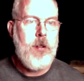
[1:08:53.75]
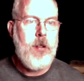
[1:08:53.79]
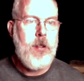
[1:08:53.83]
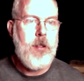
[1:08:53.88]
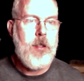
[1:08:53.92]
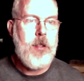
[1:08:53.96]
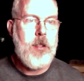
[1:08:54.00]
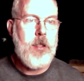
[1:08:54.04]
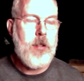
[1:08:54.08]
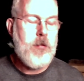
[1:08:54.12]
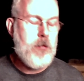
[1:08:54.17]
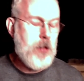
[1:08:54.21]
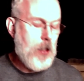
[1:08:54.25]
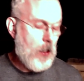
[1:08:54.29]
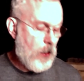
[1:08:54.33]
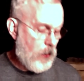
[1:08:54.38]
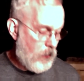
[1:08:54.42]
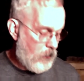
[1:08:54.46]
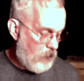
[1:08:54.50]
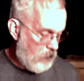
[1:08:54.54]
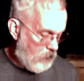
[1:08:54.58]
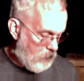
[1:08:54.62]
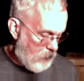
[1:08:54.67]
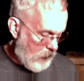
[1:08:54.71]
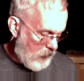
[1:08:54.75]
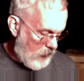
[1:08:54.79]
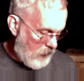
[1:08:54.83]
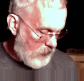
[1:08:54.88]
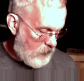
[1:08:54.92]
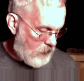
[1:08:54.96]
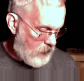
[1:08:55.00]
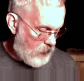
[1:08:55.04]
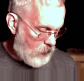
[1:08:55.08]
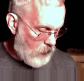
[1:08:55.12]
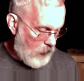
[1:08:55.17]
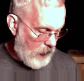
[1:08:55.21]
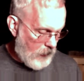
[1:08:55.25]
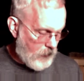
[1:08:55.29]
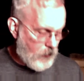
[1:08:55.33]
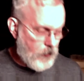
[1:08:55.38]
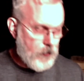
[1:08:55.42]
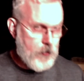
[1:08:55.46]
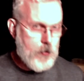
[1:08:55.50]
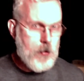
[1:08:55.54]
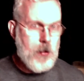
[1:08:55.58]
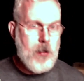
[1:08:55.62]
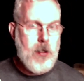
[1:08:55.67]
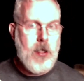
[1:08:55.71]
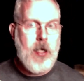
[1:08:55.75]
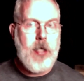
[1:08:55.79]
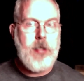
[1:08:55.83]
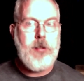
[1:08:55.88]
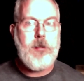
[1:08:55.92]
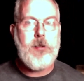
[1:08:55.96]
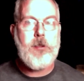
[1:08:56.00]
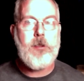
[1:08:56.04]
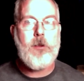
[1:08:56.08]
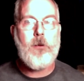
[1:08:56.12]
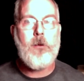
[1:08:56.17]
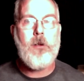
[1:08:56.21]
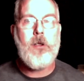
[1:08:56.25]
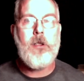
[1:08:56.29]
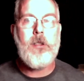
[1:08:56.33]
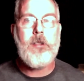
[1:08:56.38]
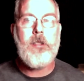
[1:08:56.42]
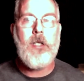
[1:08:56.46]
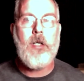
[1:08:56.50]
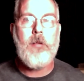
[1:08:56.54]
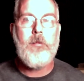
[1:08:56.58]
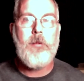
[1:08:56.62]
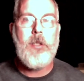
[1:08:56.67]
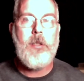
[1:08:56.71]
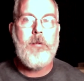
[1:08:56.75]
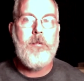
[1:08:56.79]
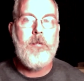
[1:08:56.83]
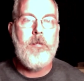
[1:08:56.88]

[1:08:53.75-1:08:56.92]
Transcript: And I've got bugs attracted to the lights crawling on me.